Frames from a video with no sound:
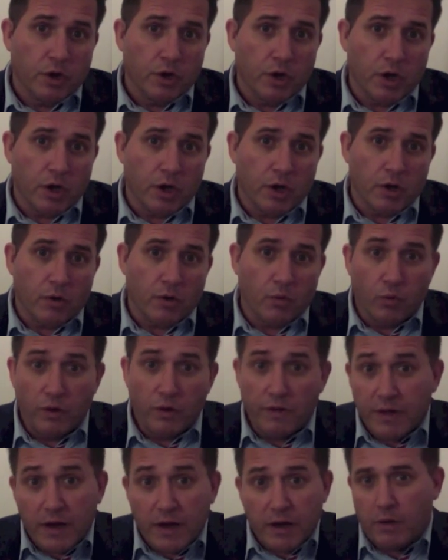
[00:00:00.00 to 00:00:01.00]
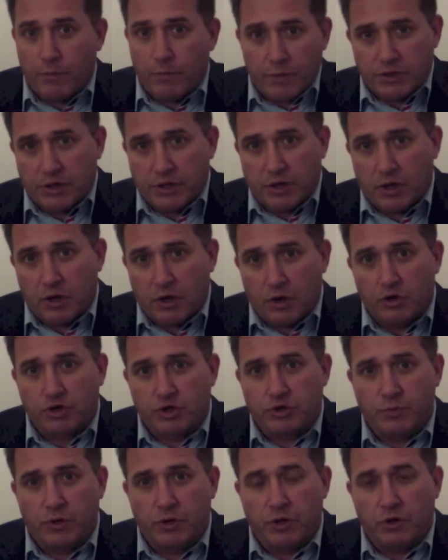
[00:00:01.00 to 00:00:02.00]
uh, within a particular
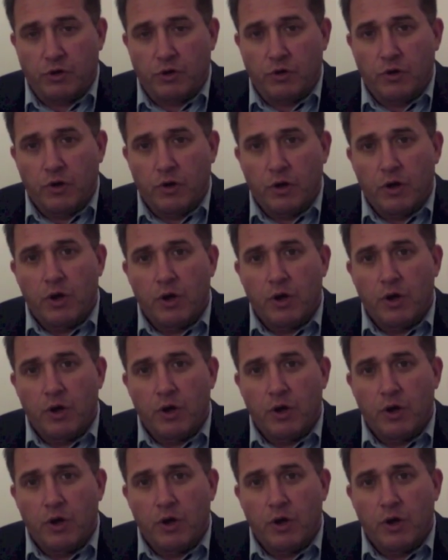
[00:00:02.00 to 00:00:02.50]
hospital,